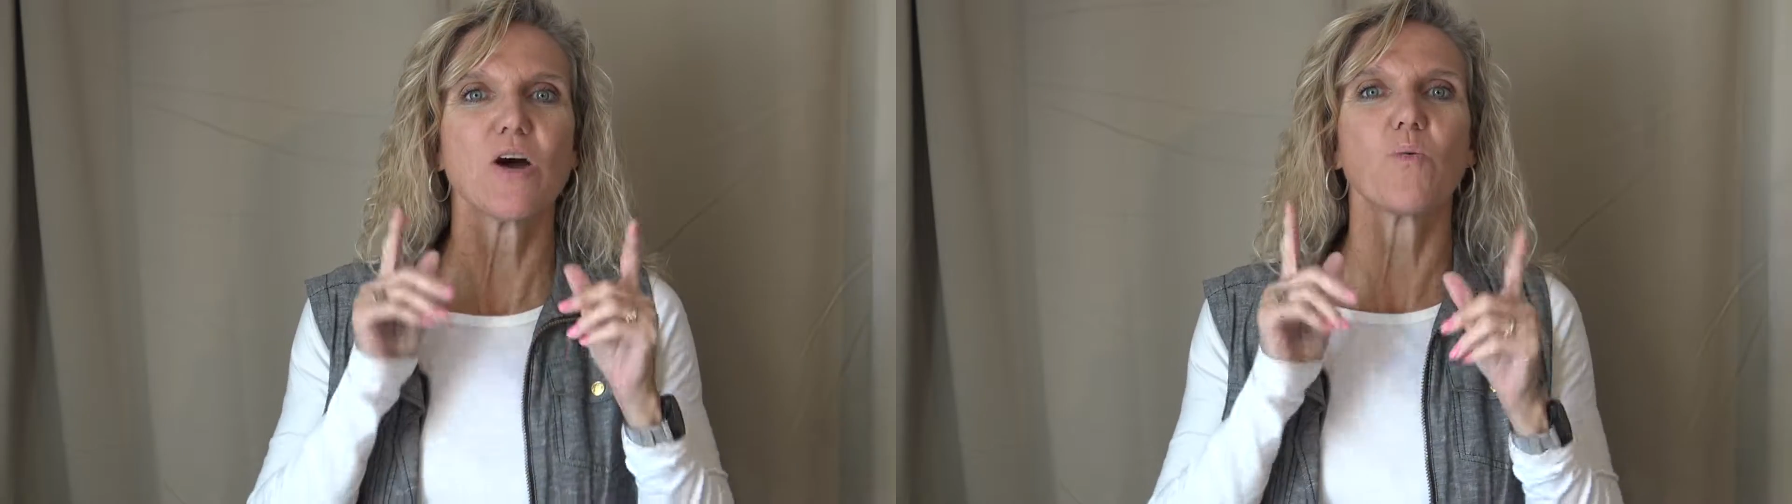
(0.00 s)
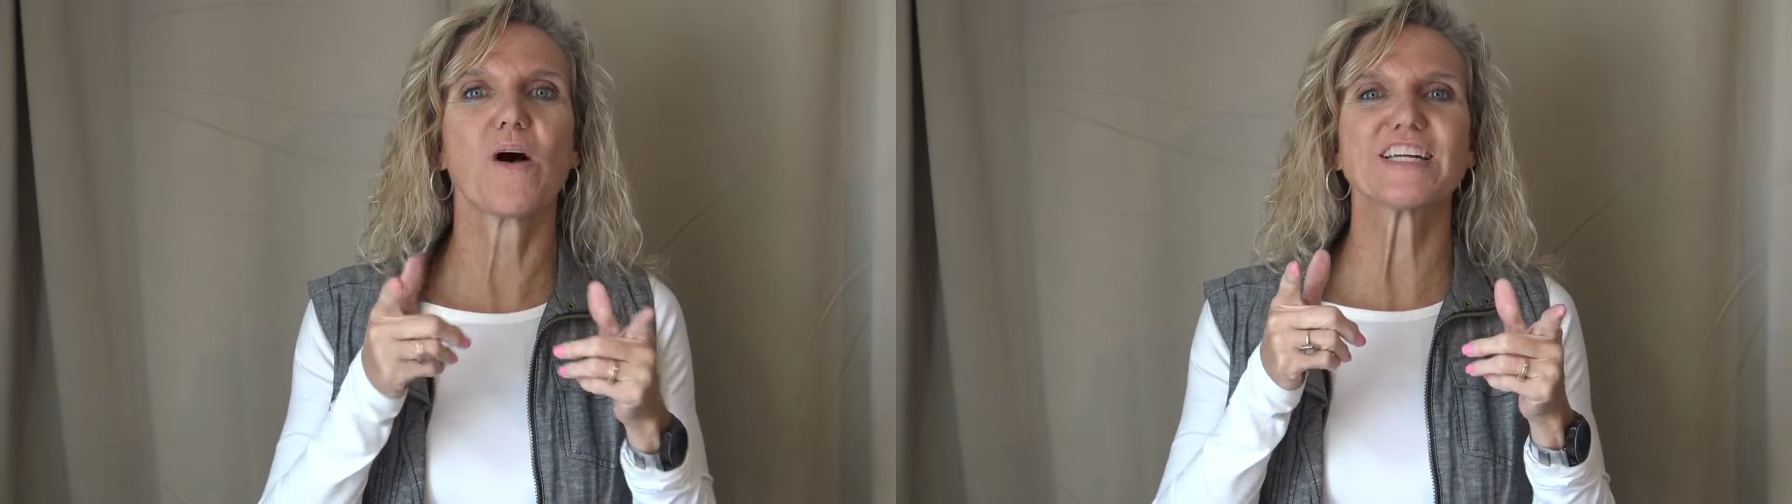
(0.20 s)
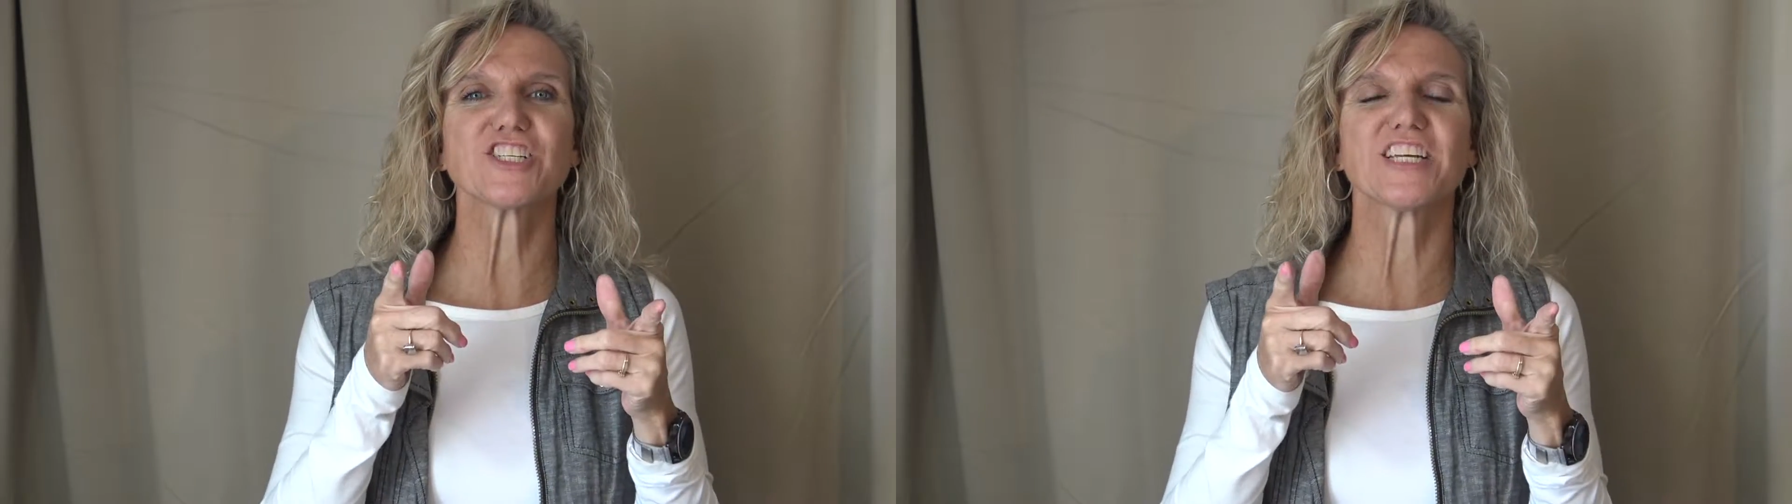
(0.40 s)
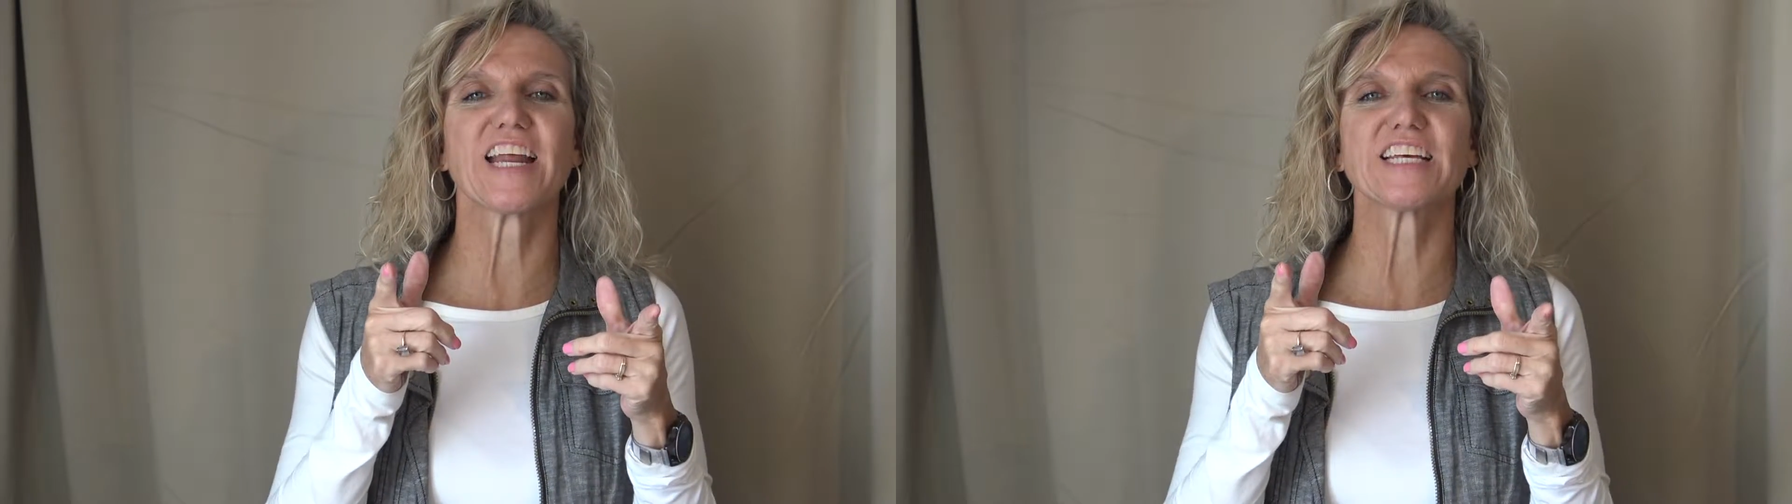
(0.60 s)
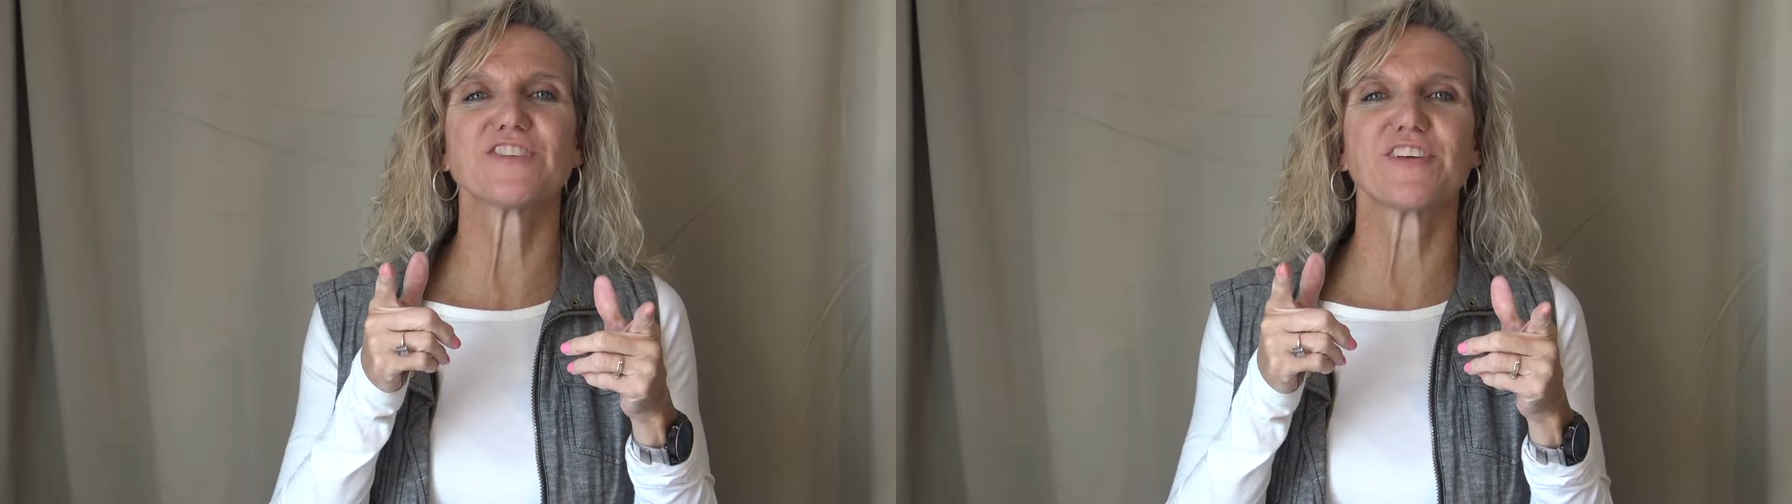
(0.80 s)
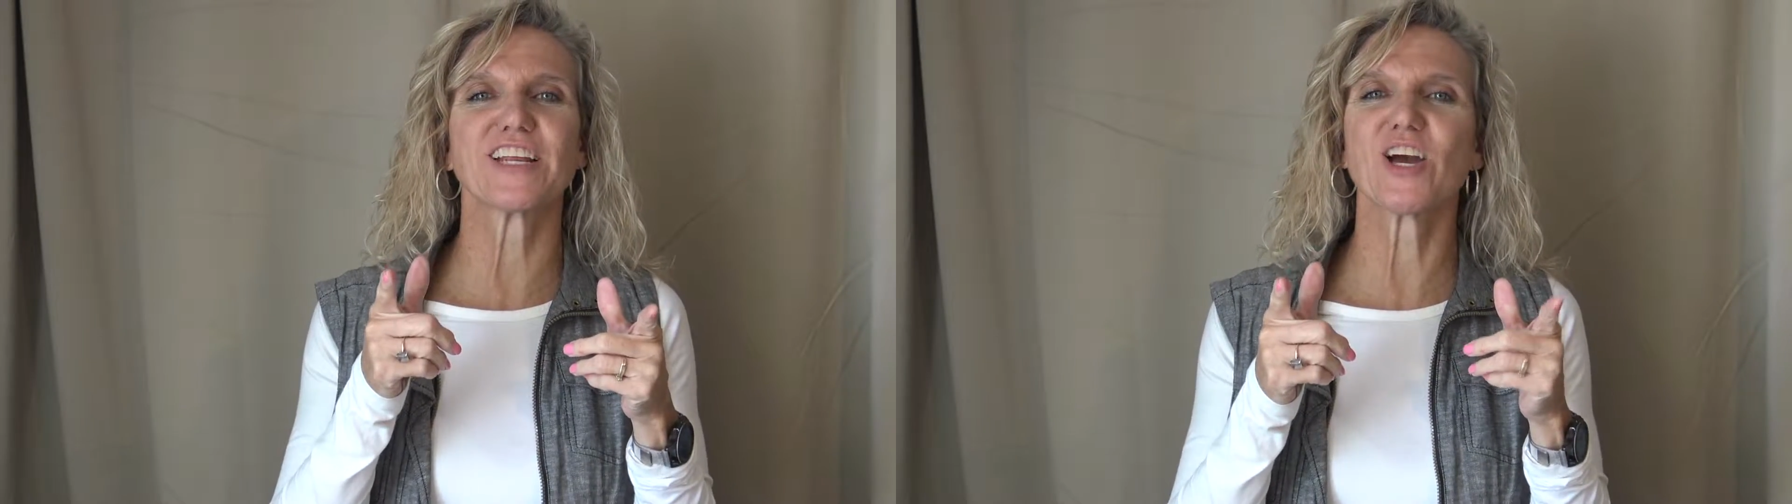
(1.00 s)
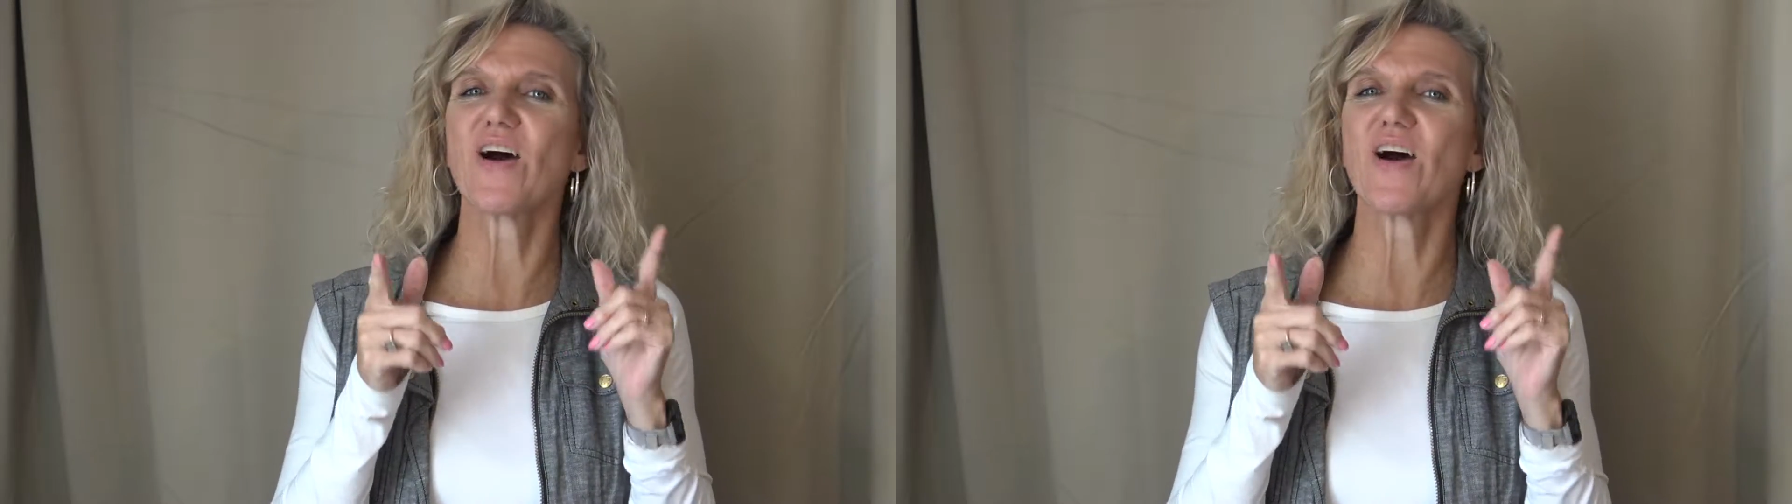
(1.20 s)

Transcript: watch today's video.